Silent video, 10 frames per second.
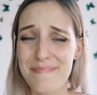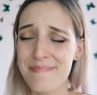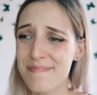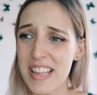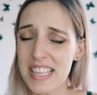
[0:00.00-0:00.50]

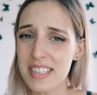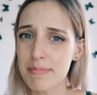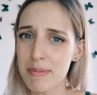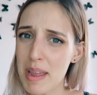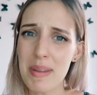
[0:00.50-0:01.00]

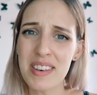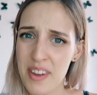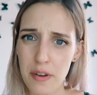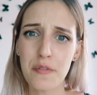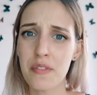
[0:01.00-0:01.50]
It's maybe
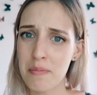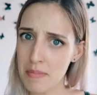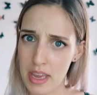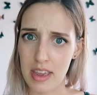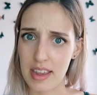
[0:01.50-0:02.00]
not for
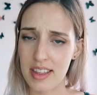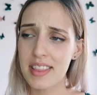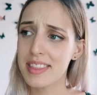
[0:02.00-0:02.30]
me.